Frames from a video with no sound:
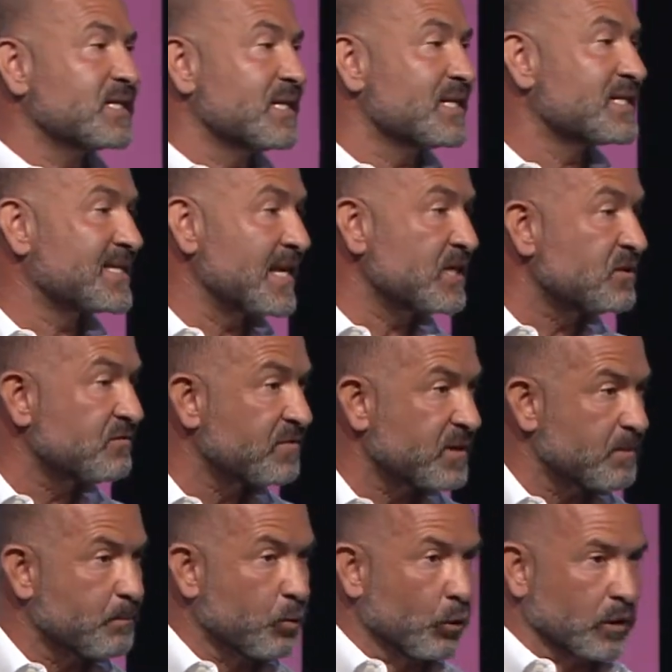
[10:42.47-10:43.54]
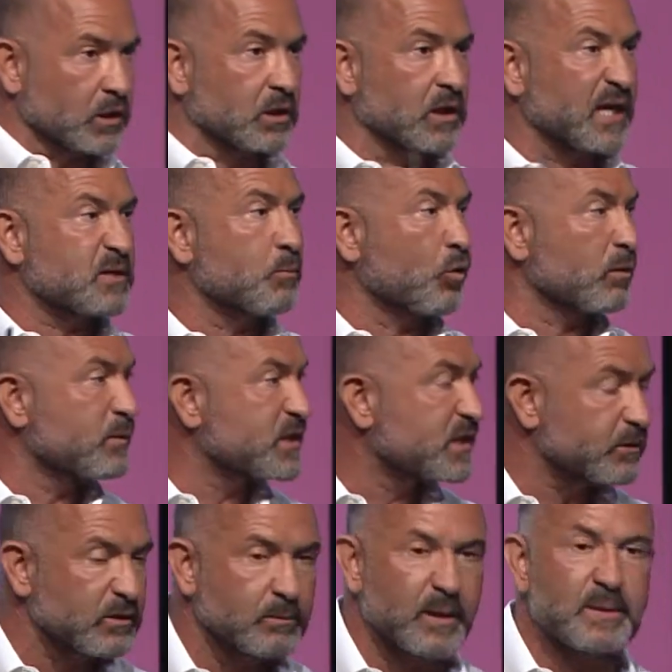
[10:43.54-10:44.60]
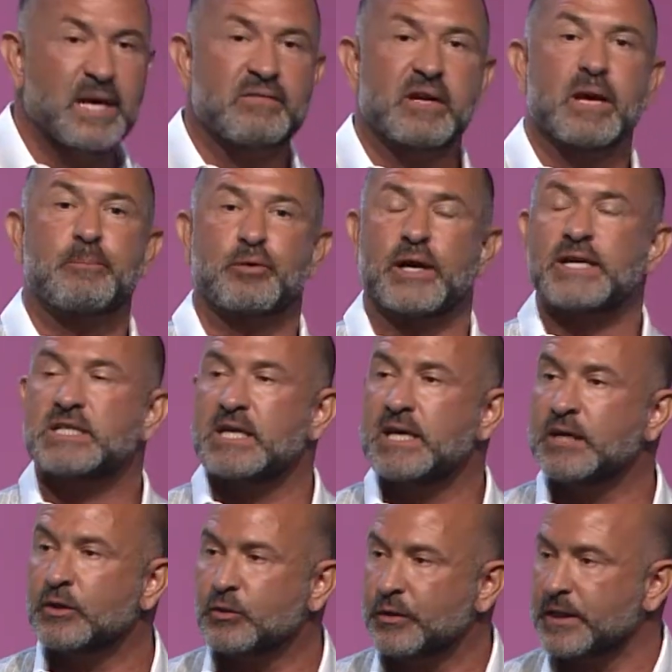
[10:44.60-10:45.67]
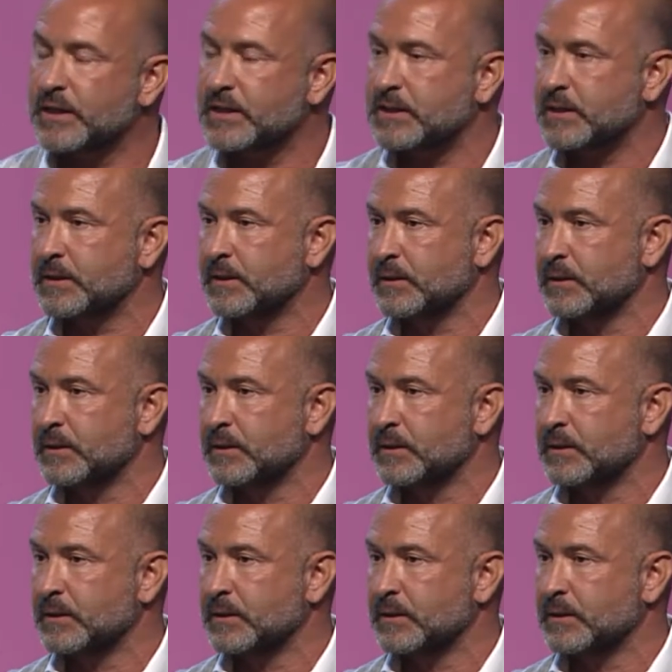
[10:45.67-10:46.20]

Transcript: an incentive for the poor to collect more material by giving a price increase.